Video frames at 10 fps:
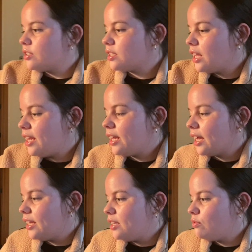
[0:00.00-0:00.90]
Like,
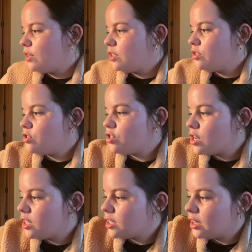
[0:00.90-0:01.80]
I even
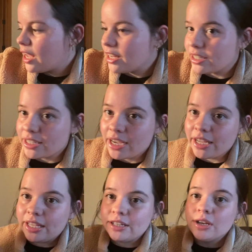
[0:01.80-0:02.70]
just last
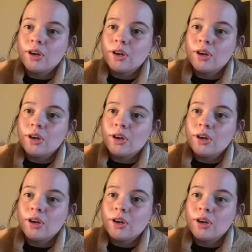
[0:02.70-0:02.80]
night